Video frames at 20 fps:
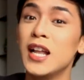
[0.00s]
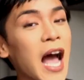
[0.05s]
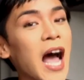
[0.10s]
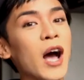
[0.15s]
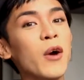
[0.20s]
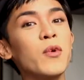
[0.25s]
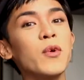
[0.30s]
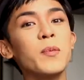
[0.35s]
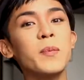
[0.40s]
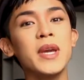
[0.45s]

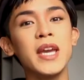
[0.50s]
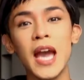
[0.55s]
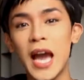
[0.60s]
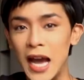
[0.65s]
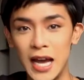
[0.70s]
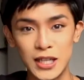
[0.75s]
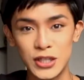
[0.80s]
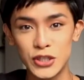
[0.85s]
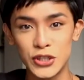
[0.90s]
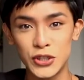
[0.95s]
I will be
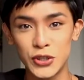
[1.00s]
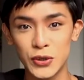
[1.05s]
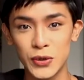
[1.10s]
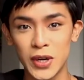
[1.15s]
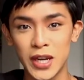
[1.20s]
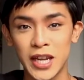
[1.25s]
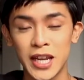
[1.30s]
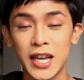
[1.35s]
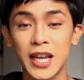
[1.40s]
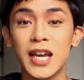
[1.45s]

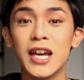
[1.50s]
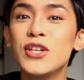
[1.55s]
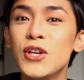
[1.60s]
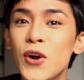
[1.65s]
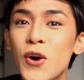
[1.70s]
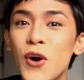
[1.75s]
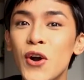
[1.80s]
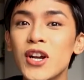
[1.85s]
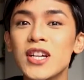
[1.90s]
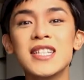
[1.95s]
answering
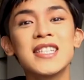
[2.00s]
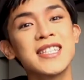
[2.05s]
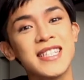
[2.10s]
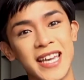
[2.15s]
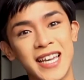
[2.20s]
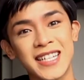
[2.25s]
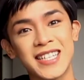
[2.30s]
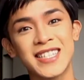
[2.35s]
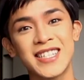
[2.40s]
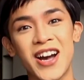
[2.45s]
your
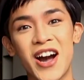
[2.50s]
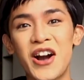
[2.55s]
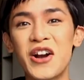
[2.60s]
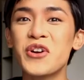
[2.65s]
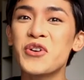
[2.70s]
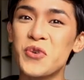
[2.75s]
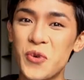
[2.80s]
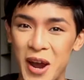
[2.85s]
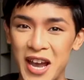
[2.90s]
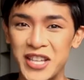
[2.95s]

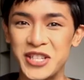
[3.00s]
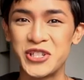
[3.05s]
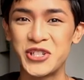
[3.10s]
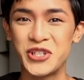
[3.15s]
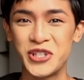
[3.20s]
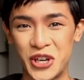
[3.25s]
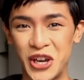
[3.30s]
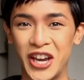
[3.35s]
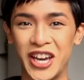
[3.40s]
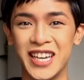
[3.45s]
TikTok
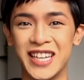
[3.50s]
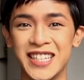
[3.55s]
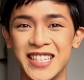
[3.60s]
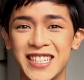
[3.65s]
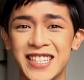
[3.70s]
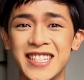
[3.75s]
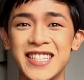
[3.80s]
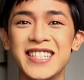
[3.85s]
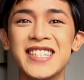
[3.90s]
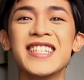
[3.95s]

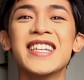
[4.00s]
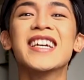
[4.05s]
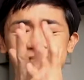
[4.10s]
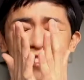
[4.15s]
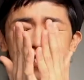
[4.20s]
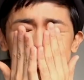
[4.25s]
questions.